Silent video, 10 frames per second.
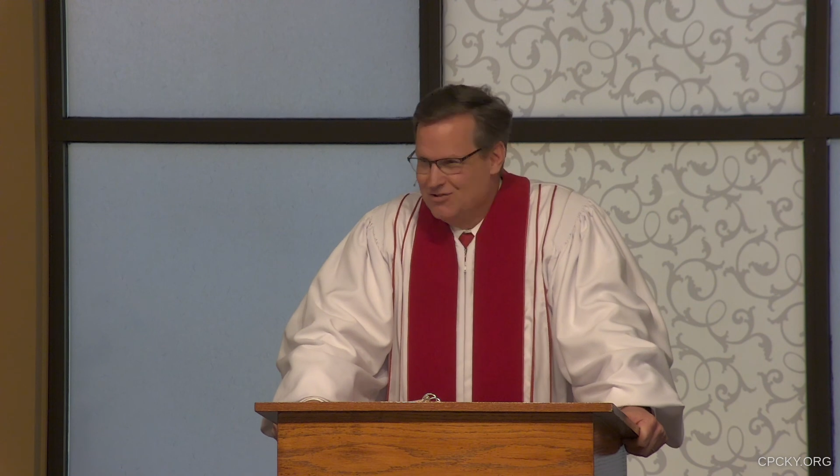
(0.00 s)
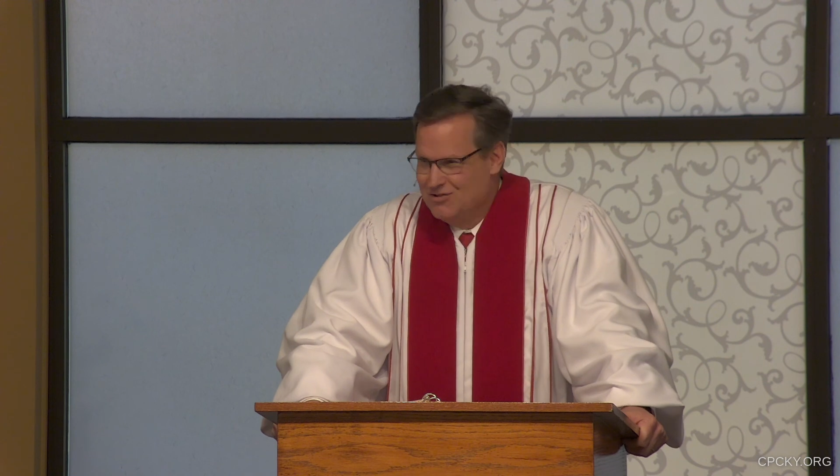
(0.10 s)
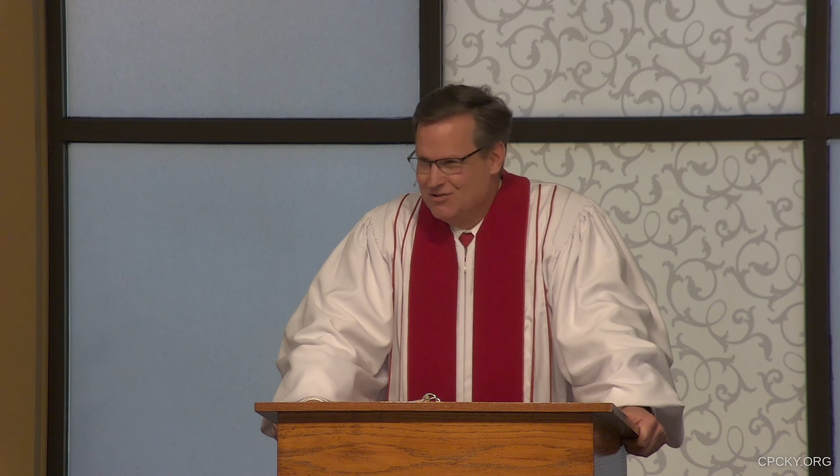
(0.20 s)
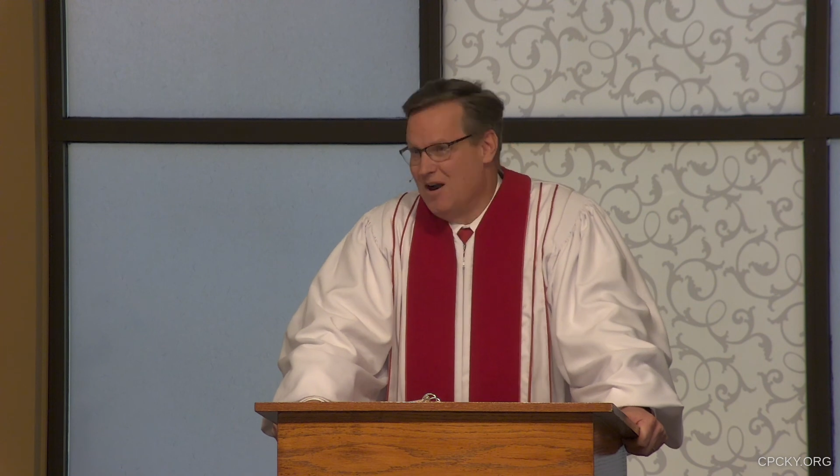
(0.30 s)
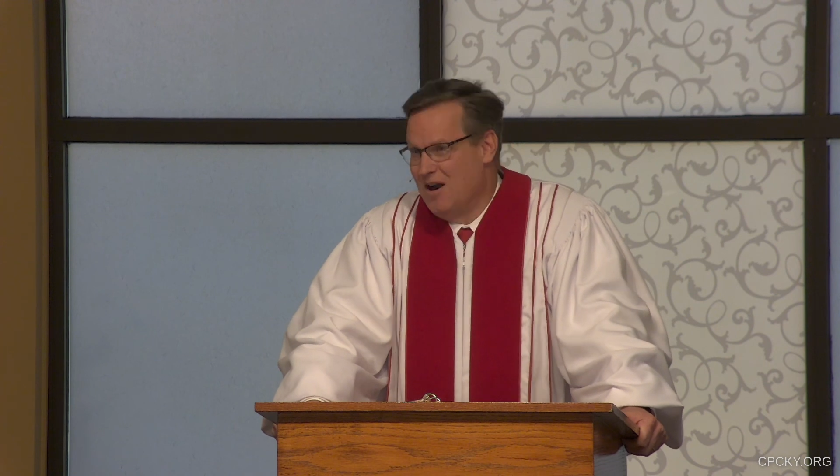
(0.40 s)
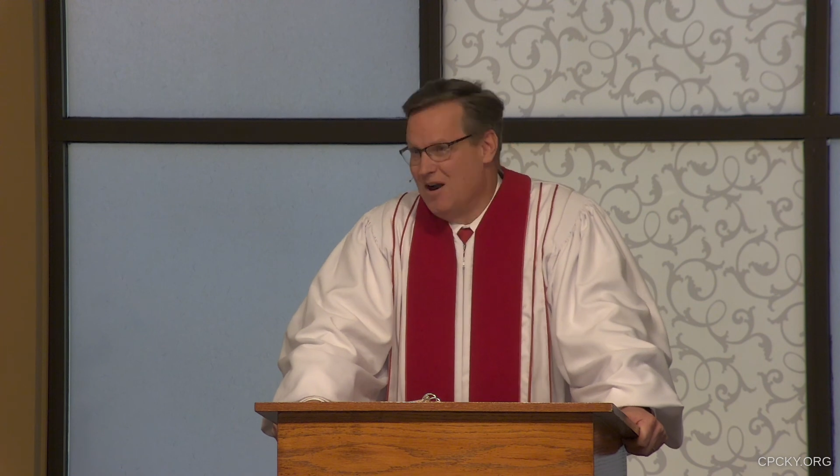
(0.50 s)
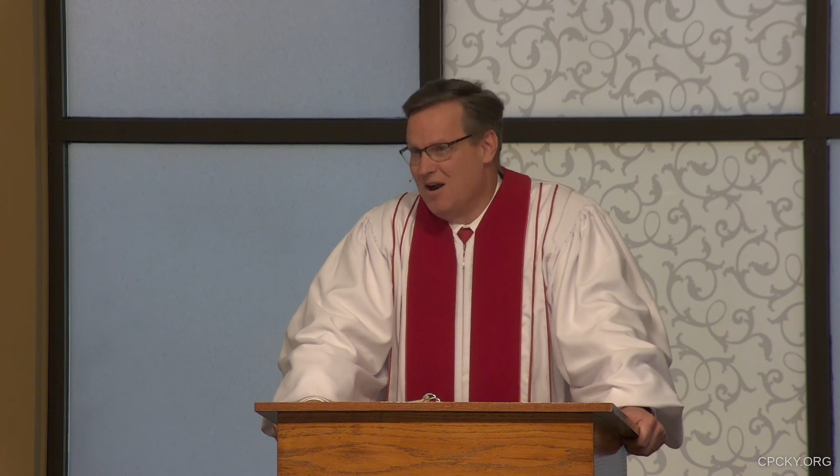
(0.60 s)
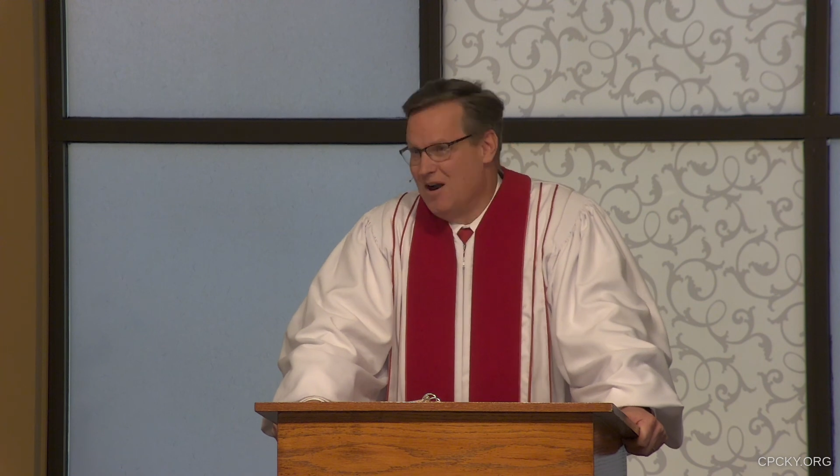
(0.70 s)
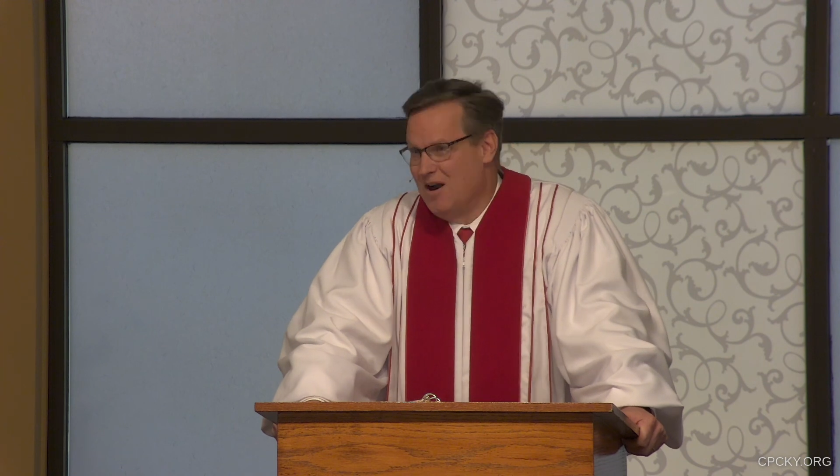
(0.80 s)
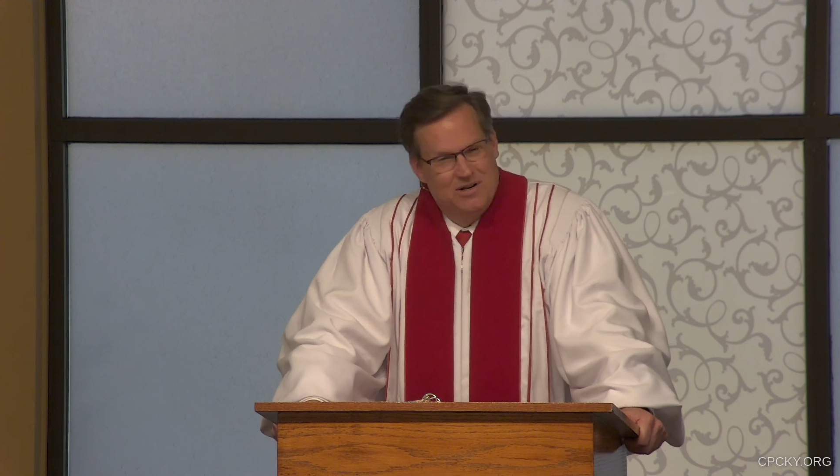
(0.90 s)
they are being
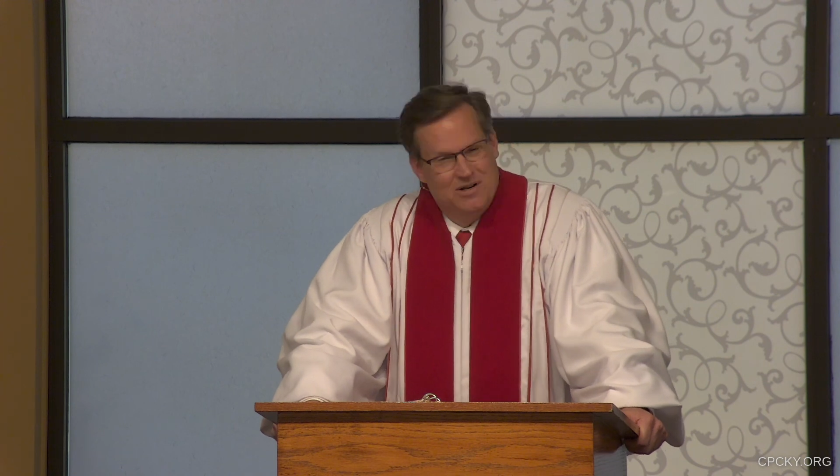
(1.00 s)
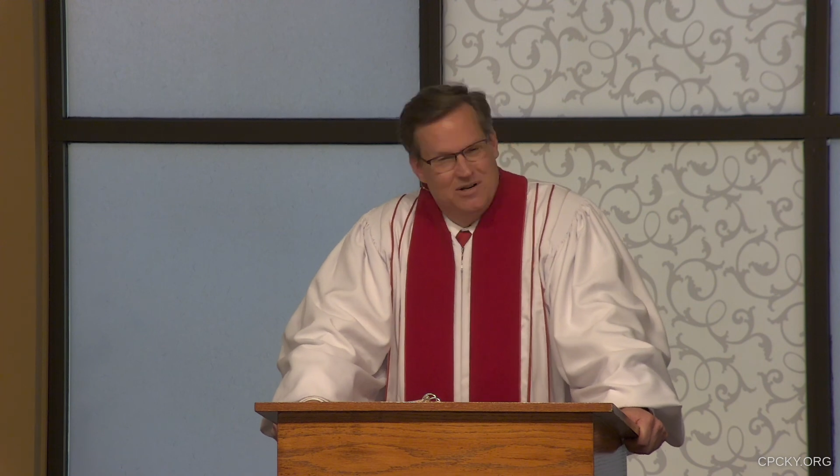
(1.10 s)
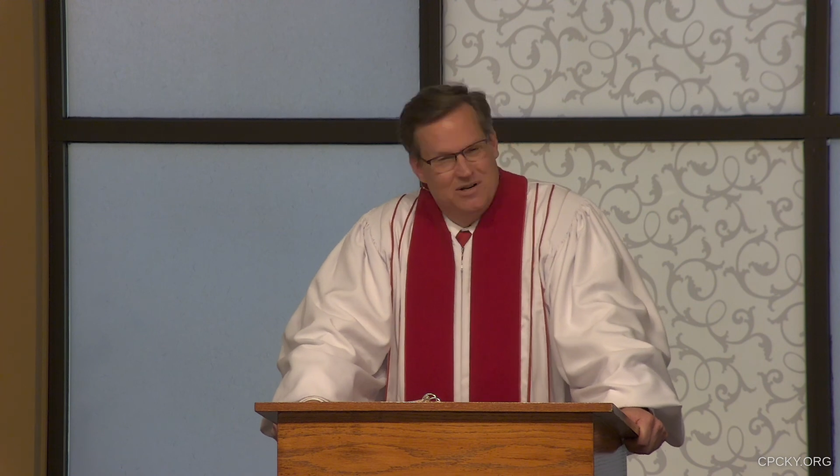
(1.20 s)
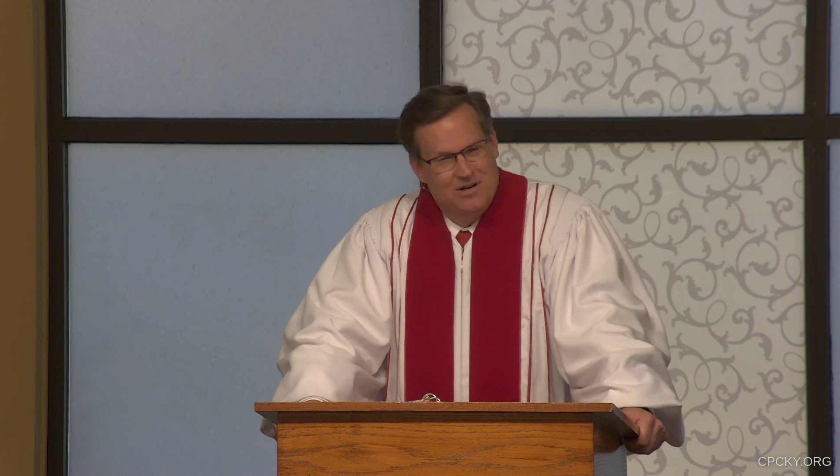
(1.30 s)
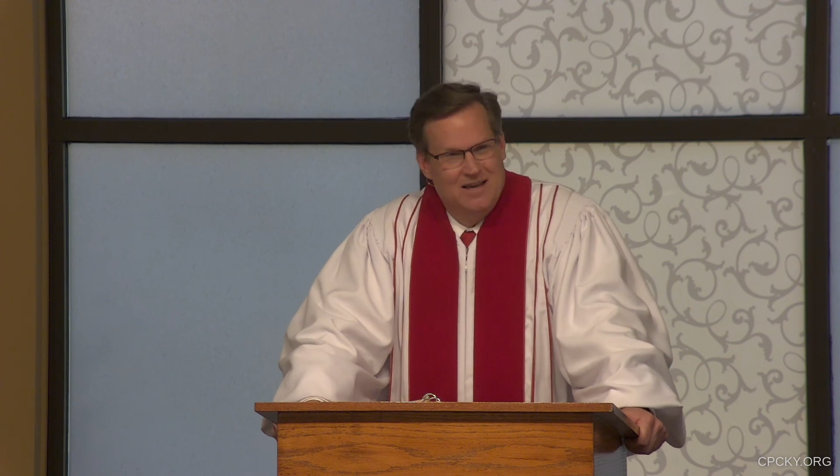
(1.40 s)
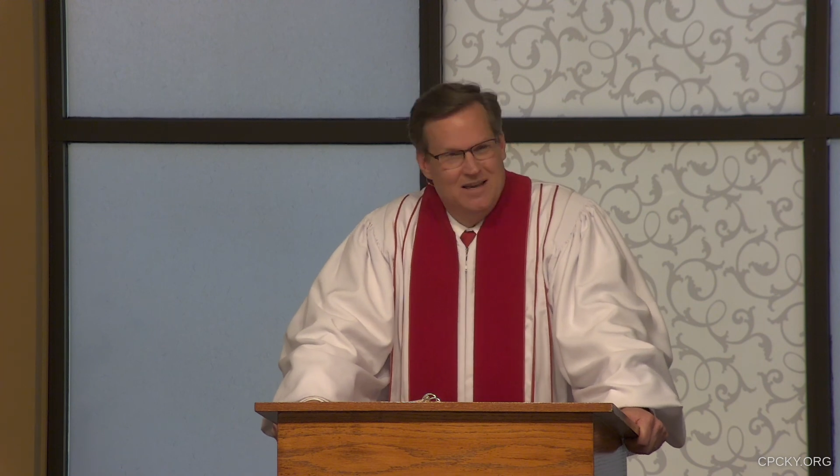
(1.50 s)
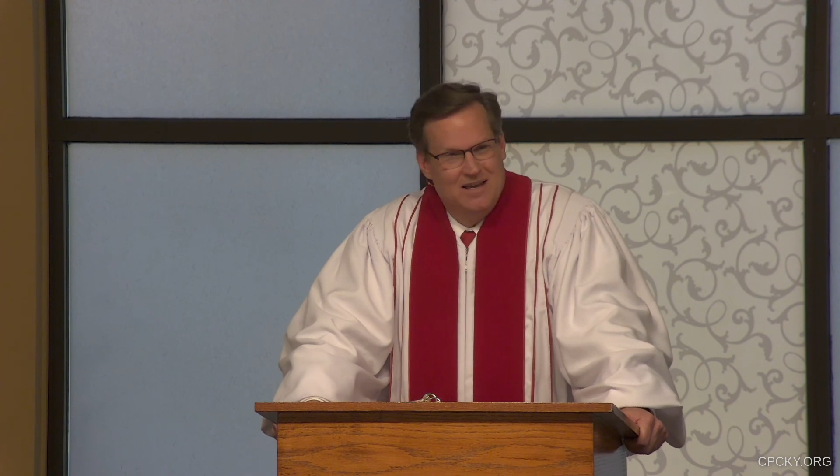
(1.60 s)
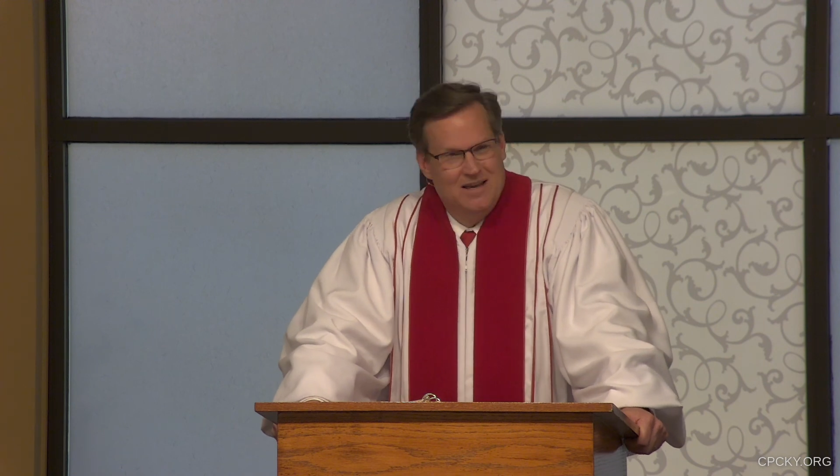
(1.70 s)
put in many cases